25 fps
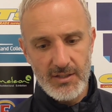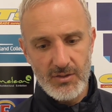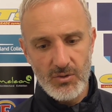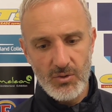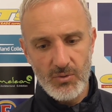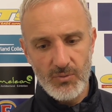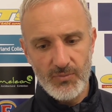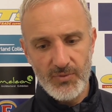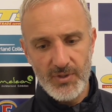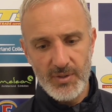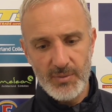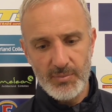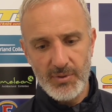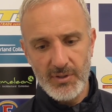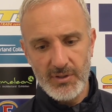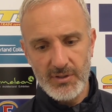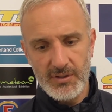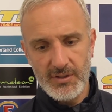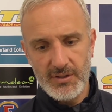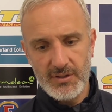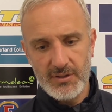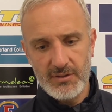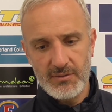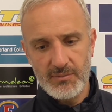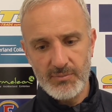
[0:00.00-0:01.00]
hopefully
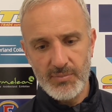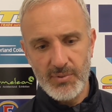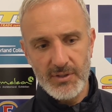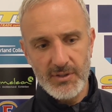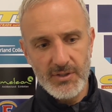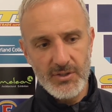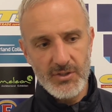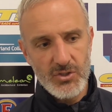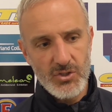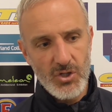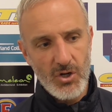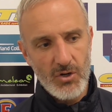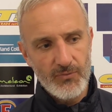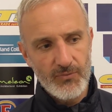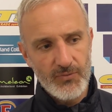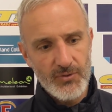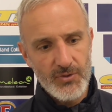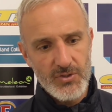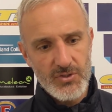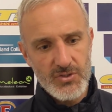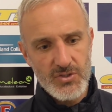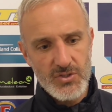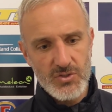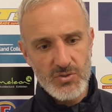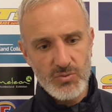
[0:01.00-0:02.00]
building
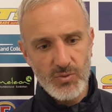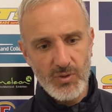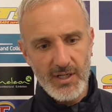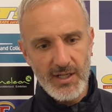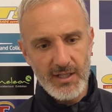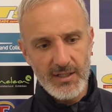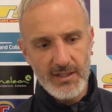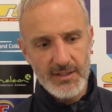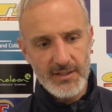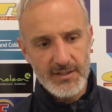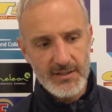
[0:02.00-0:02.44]
confidence as well,